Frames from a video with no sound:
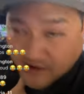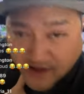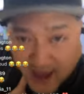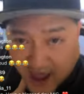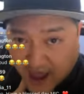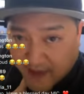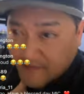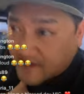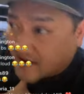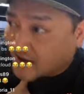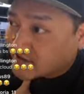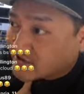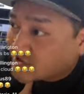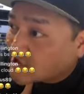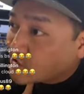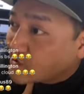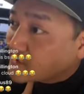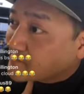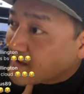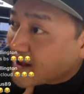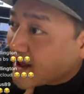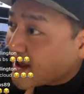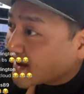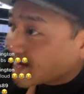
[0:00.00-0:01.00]
Okay? Because
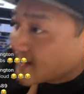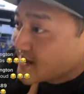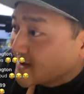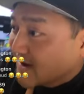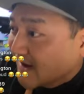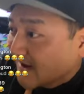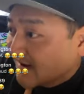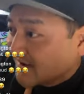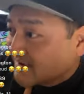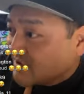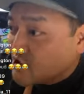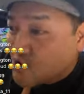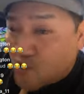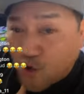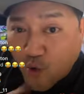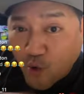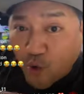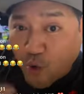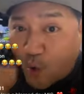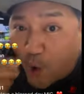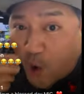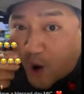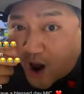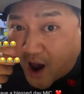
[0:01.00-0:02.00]
you know what, man?
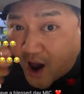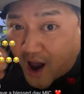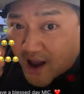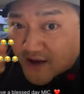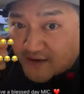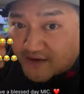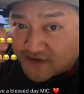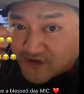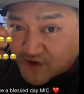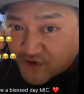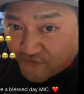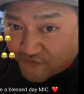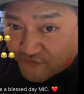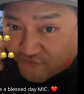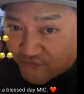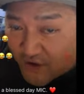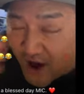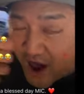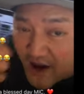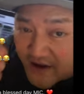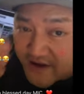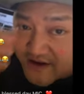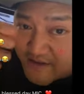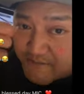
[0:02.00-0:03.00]
You want to
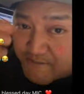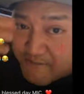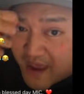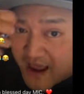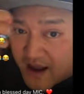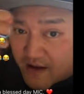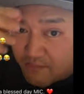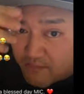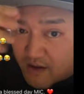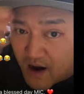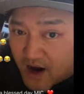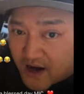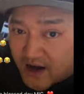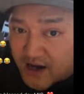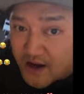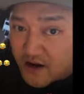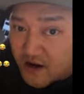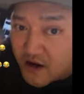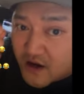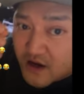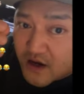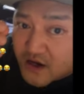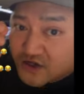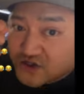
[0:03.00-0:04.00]
fucking make
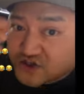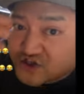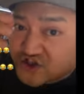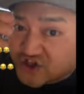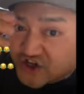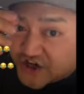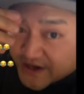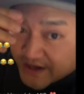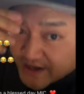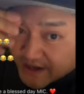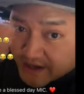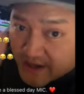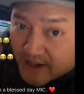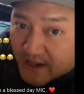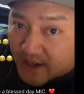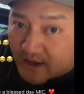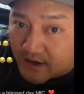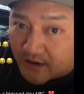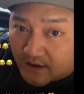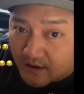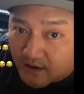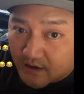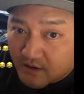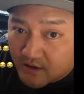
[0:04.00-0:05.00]
money
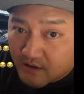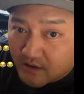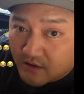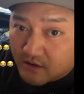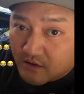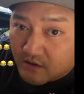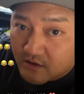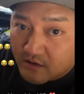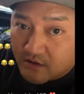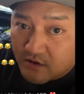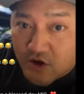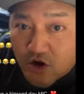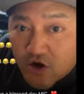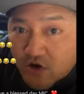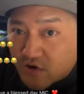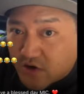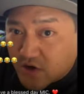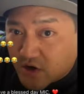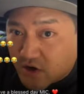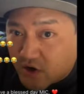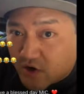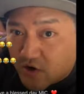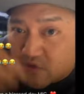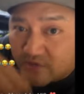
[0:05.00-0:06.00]
cheating.
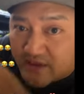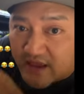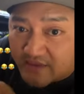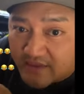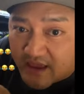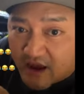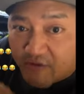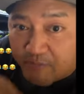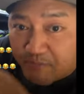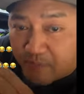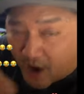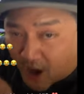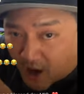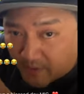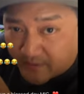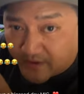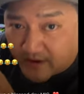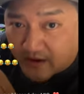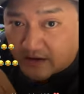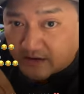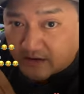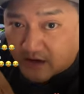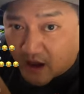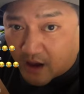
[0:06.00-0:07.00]
You knew that they're
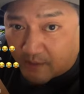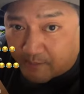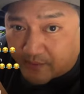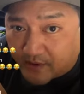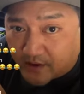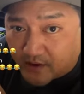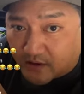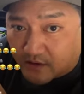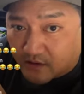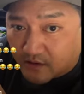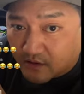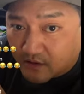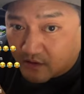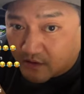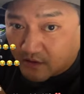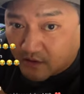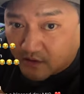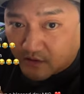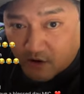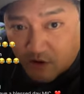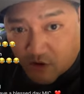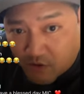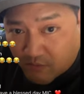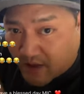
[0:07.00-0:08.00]
pumping and dumping.
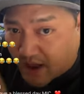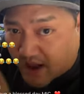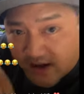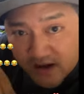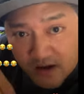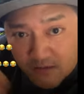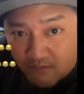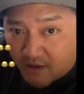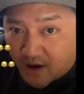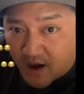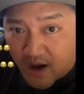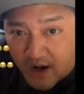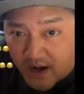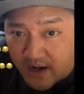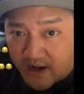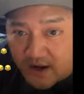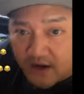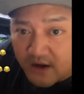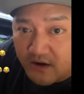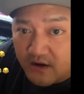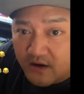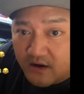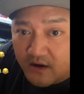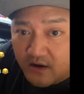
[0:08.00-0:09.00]
You were making
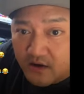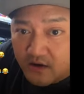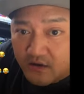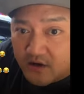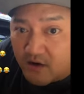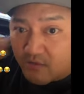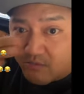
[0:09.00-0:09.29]
money.